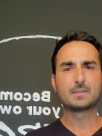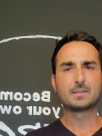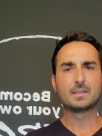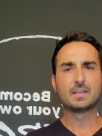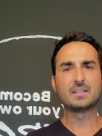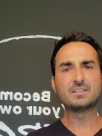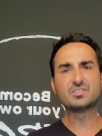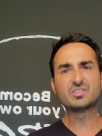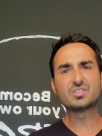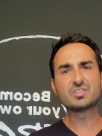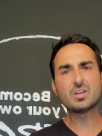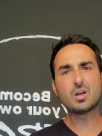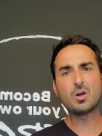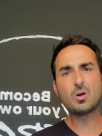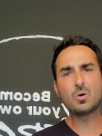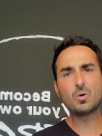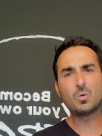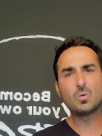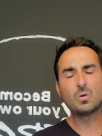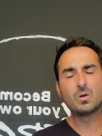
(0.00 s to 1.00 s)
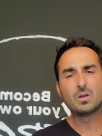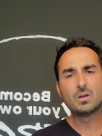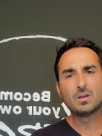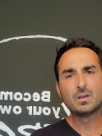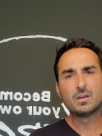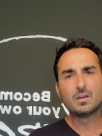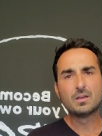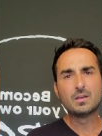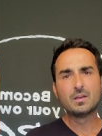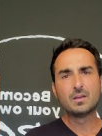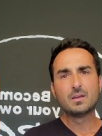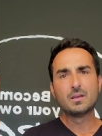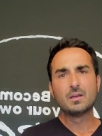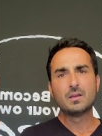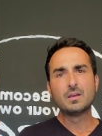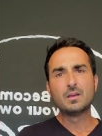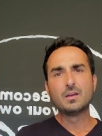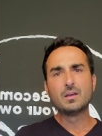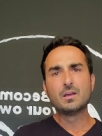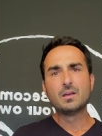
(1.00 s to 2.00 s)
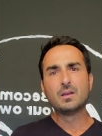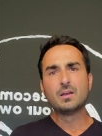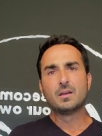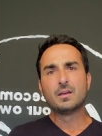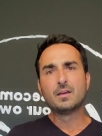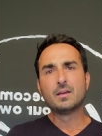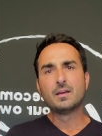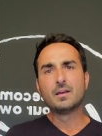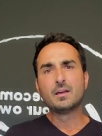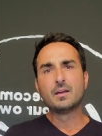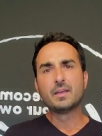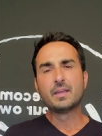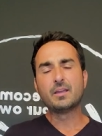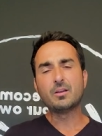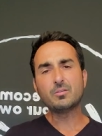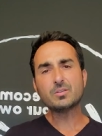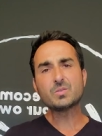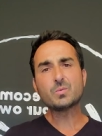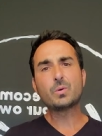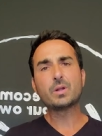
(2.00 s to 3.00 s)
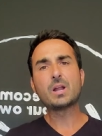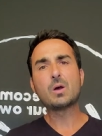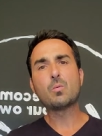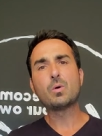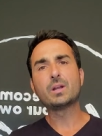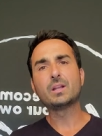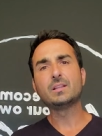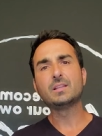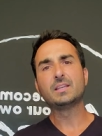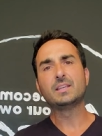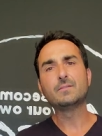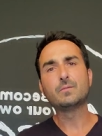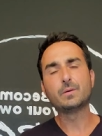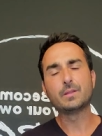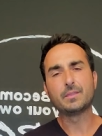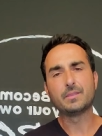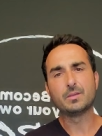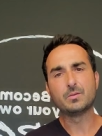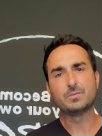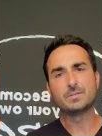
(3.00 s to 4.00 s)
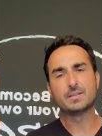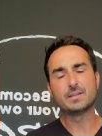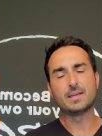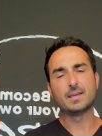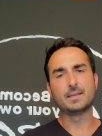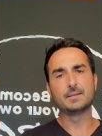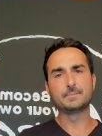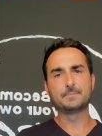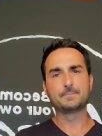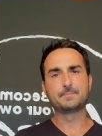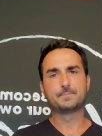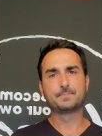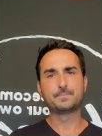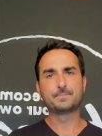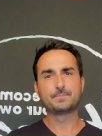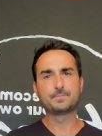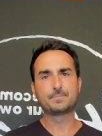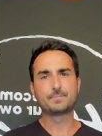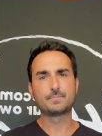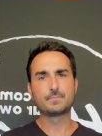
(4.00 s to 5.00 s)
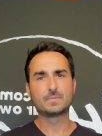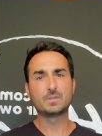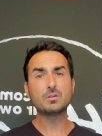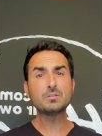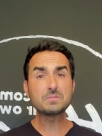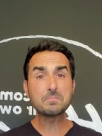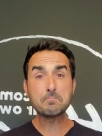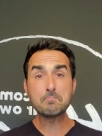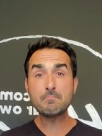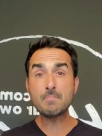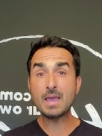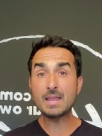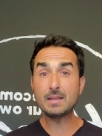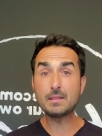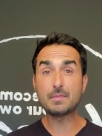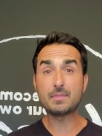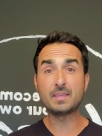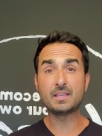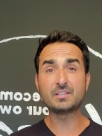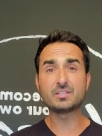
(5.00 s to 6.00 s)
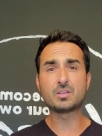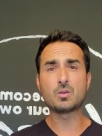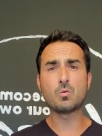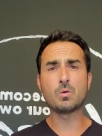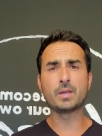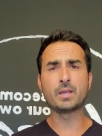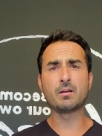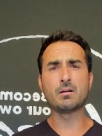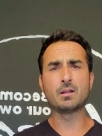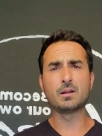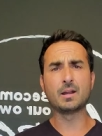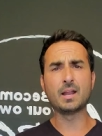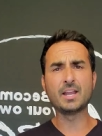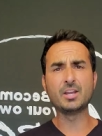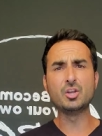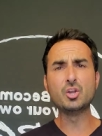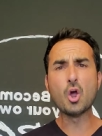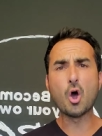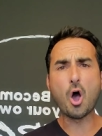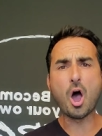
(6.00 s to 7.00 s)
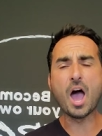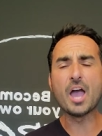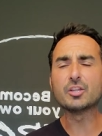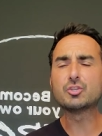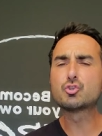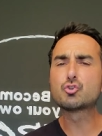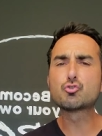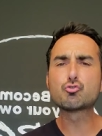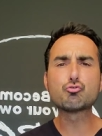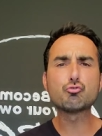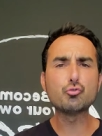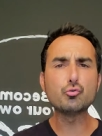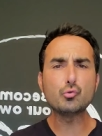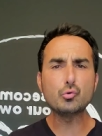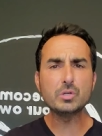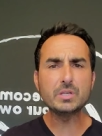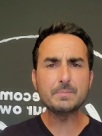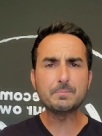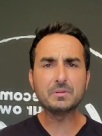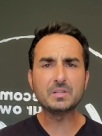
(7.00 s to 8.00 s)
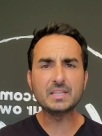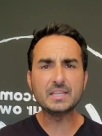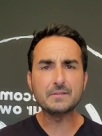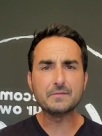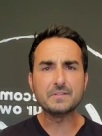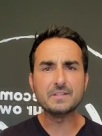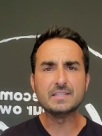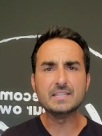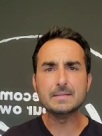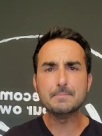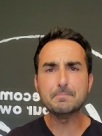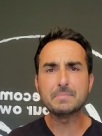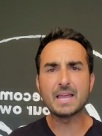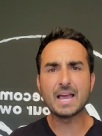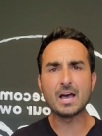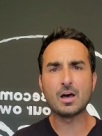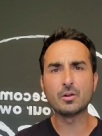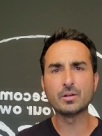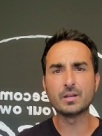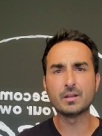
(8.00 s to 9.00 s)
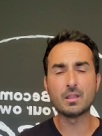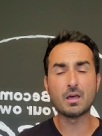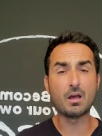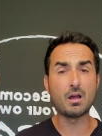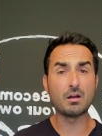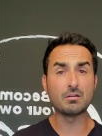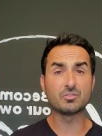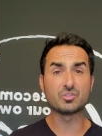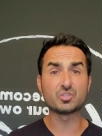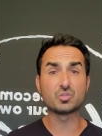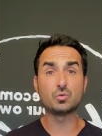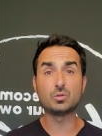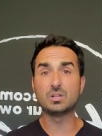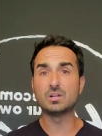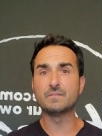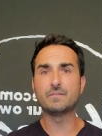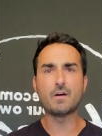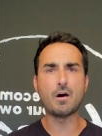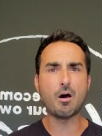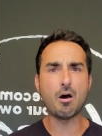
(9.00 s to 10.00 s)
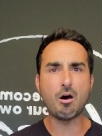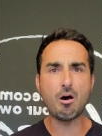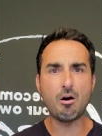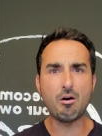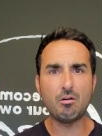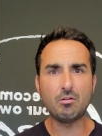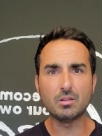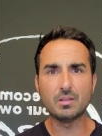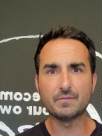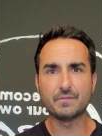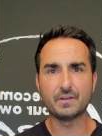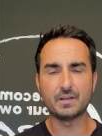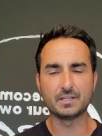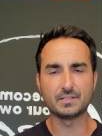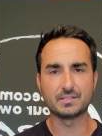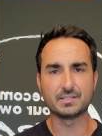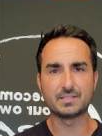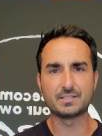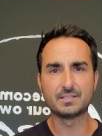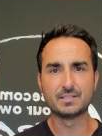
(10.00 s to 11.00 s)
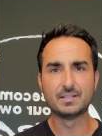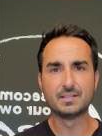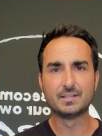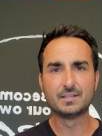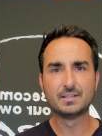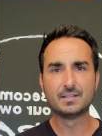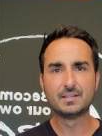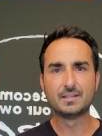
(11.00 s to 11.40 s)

And so, here's what I want to leave with you today there's many things going on. And I, I truly believe deep down in the heart and soul of all of us